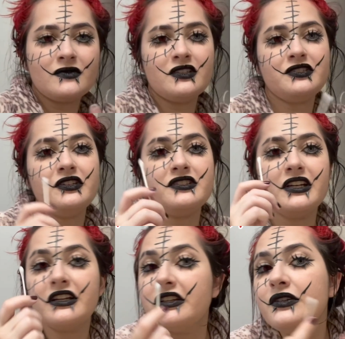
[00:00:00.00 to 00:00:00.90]
So you
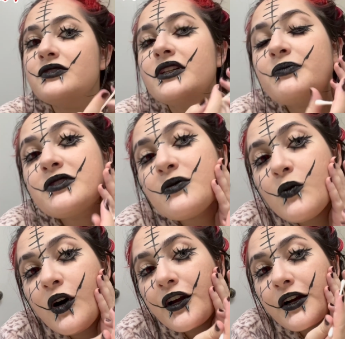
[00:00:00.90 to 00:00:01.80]
take a Q-tip with some
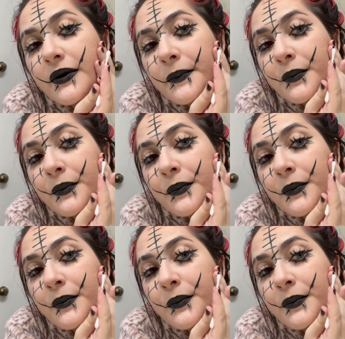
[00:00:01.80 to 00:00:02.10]
water.